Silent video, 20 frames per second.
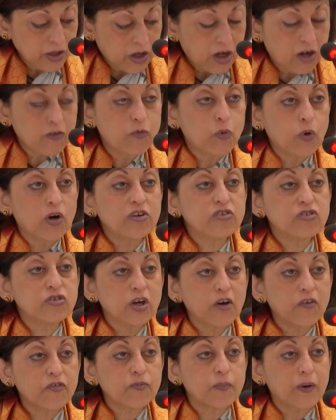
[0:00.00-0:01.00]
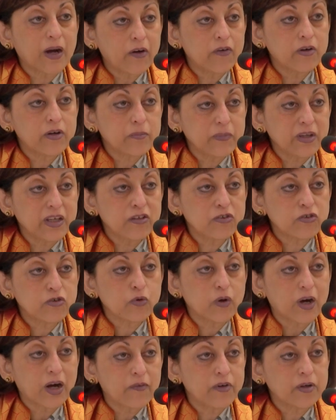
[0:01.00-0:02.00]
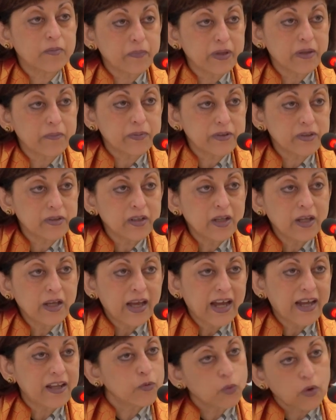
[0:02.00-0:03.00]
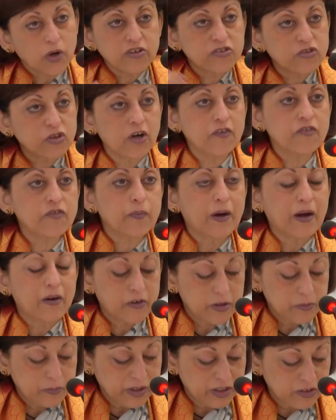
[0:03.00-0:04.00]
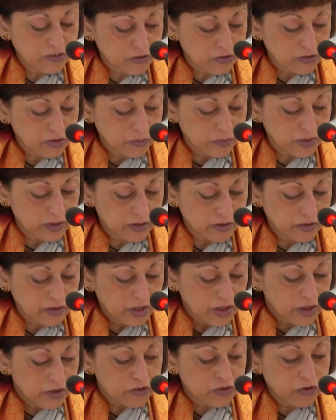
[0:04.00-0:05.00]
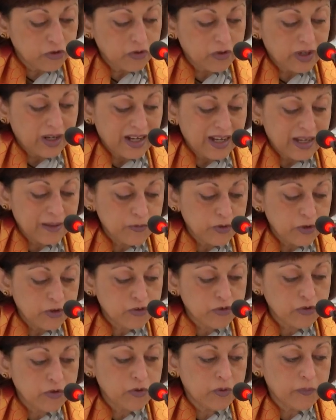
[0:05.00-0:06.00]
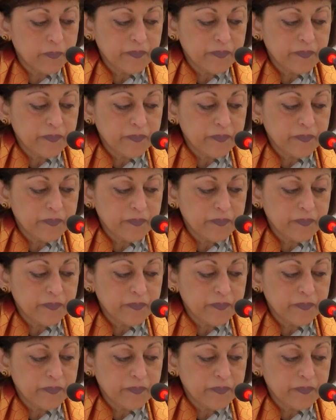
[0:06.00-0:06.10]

of what soft power means to our people and what soft power means to the world. So I am going to